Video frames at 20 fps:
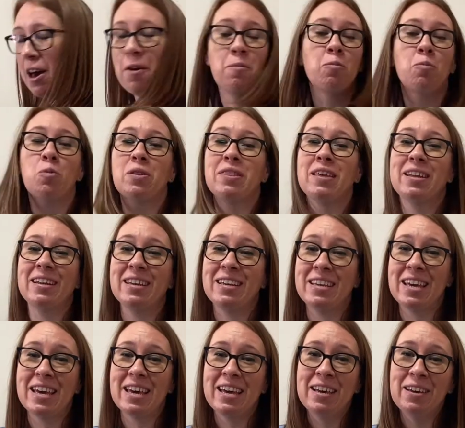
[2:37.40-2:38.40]
within a
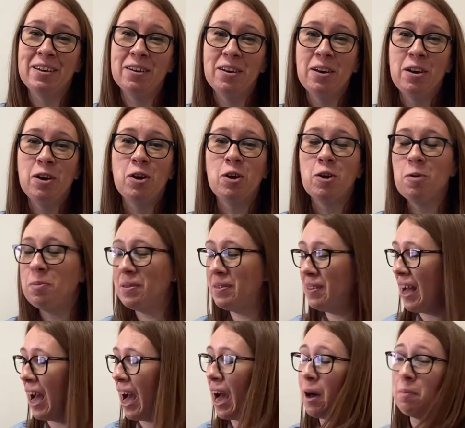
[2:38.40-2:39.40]
year who
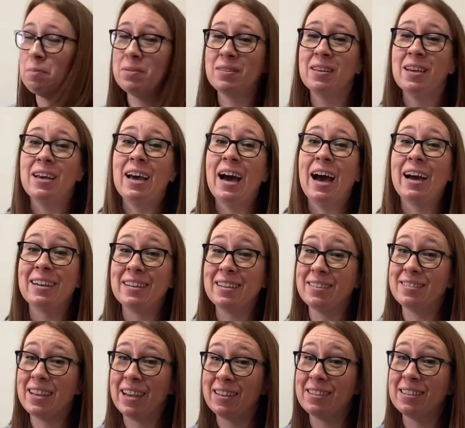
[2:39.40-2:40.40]
perhaps hadn't
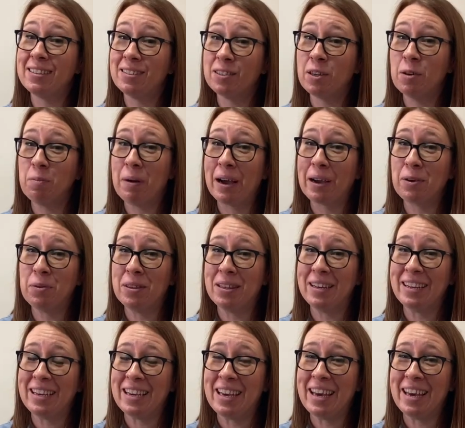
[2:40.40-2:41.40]
intended to come back within
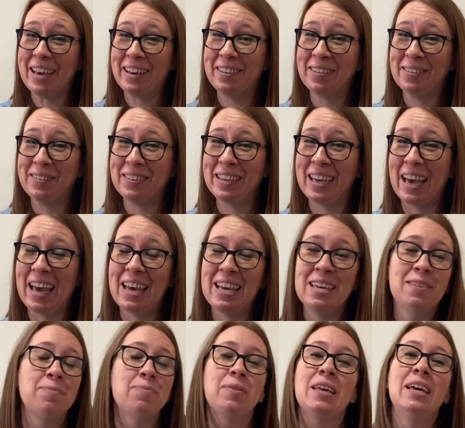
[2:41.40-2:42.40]
a year, okay?
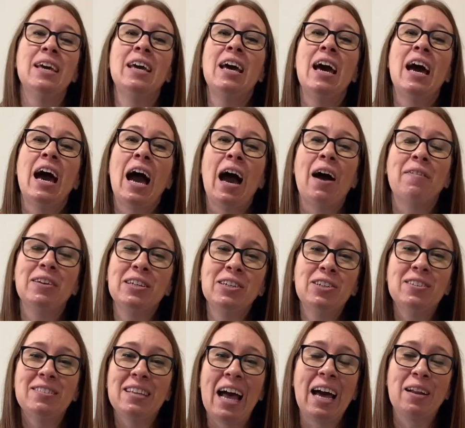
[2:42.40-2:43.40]
Having
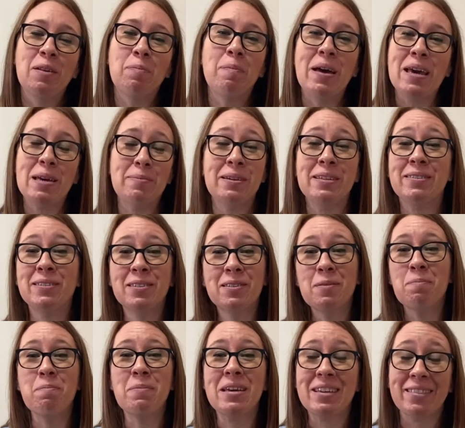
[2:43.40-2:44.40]
just had a baby
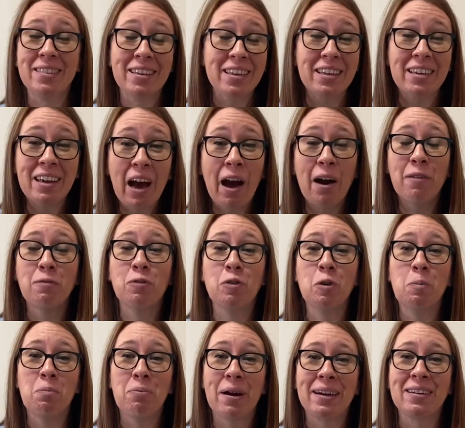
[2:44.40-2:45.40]
doesn't mean that you can't fall
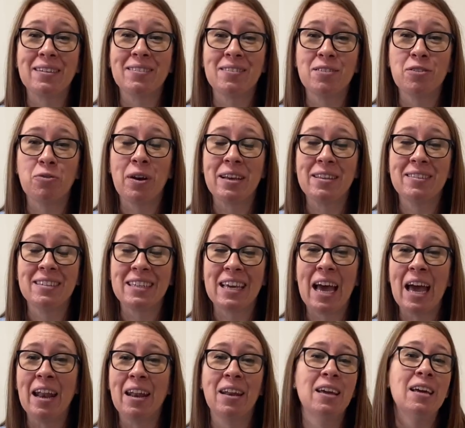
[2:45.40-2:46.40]
pregnant straight
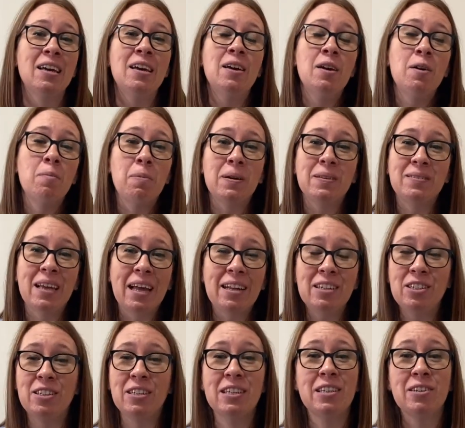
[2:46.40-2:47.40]
again.
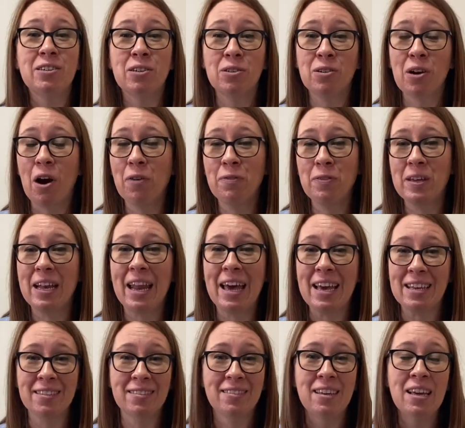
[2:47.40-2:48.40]
Potentially you could
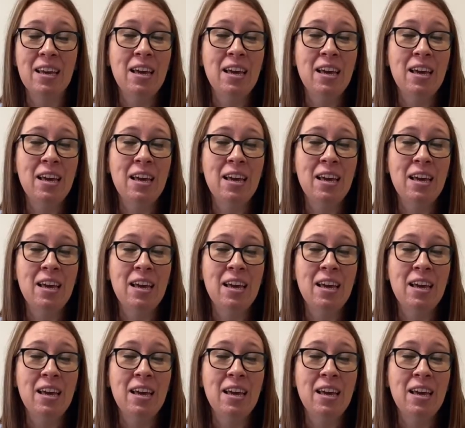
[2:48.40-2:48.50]
ovulate